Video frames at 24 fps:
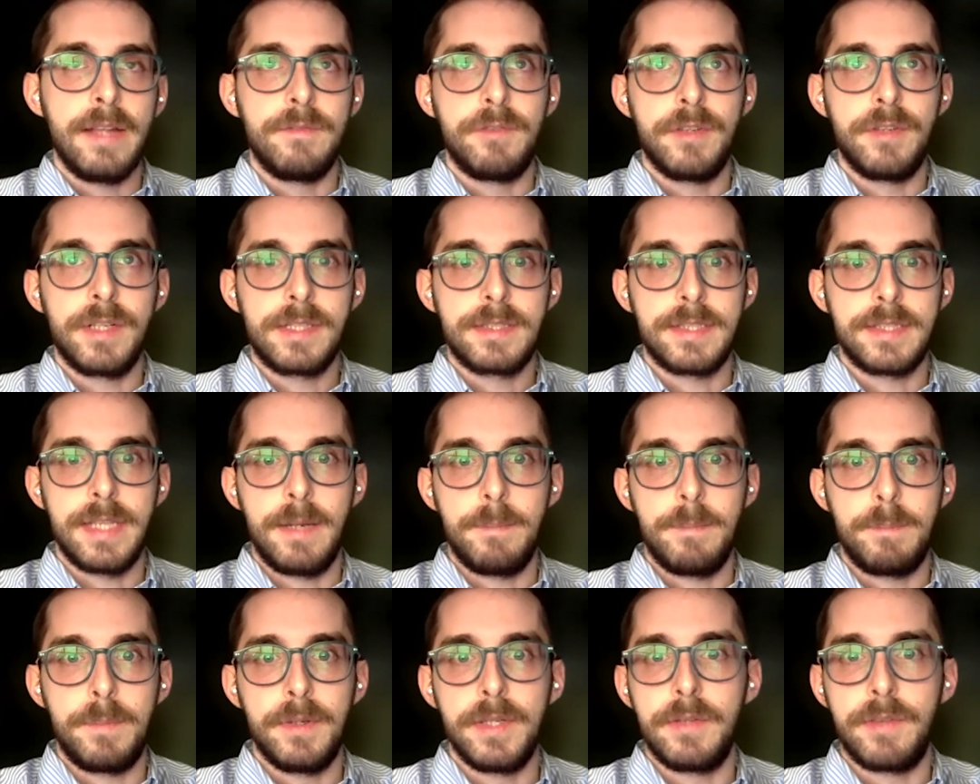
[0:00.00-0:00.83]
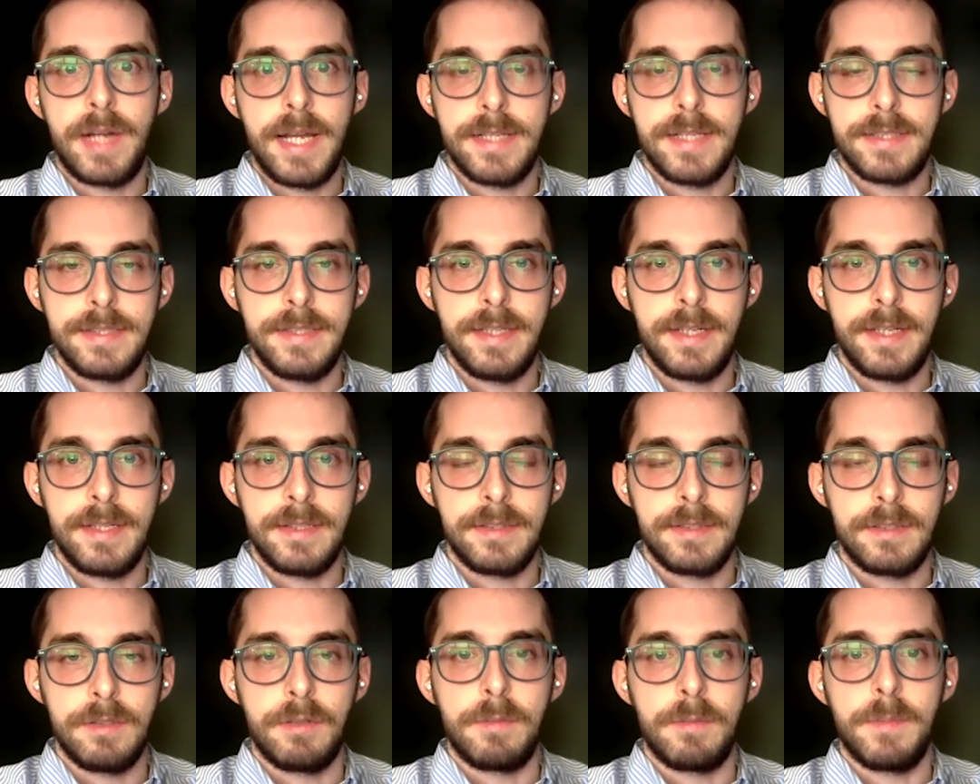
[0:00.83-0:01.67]
and for example,
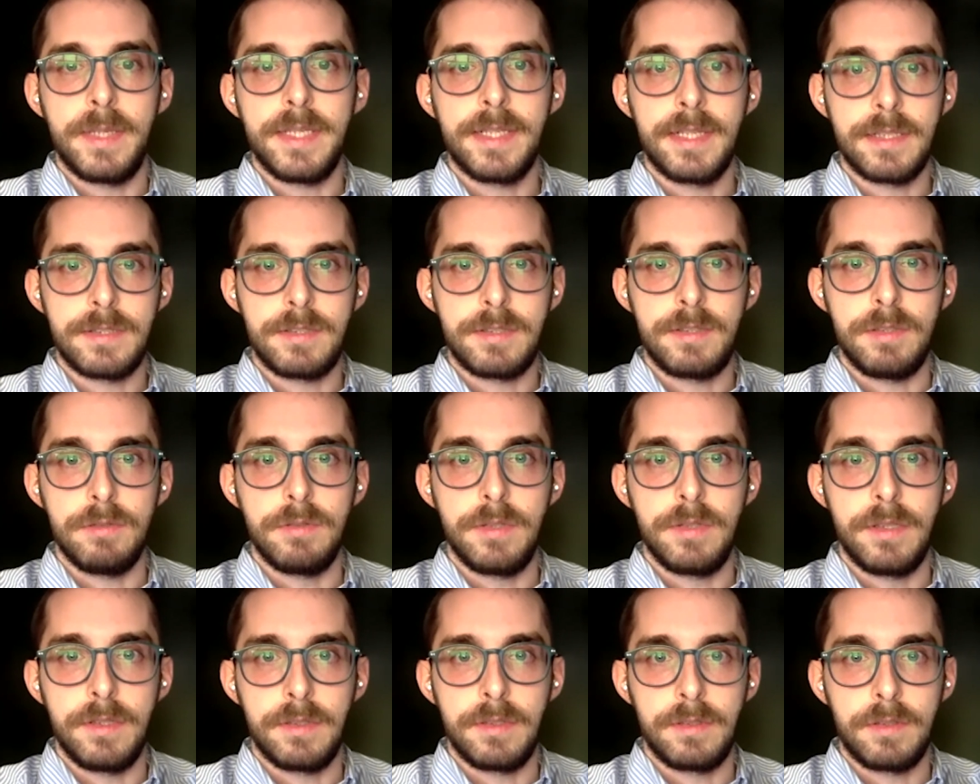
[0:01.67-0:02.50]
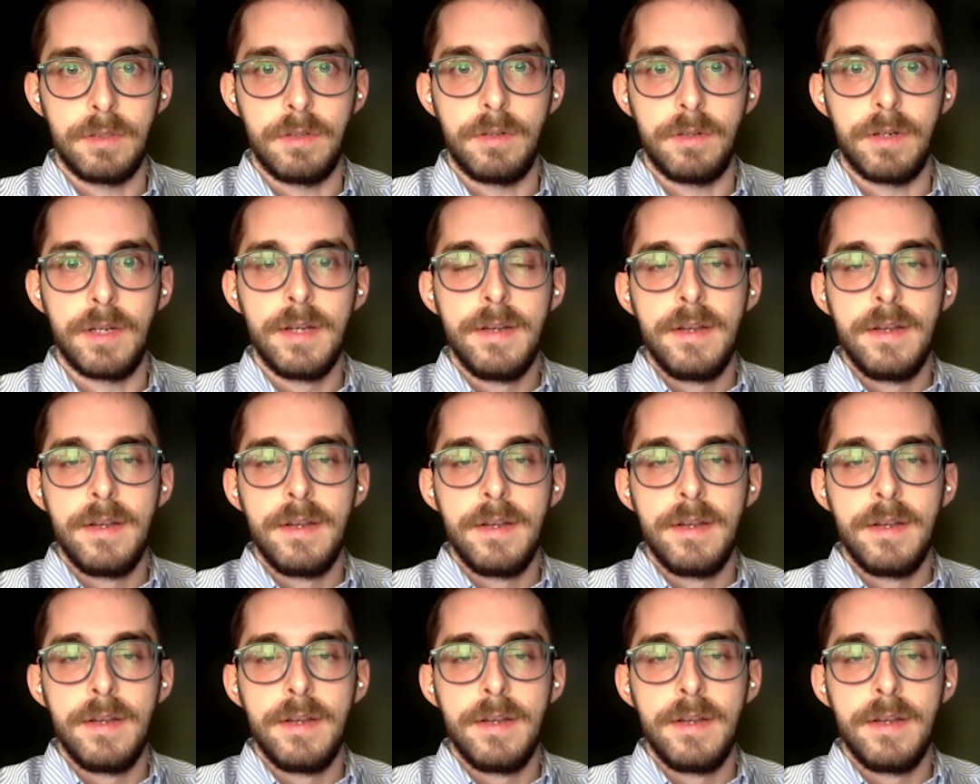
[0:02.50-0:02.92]
resident or medical student or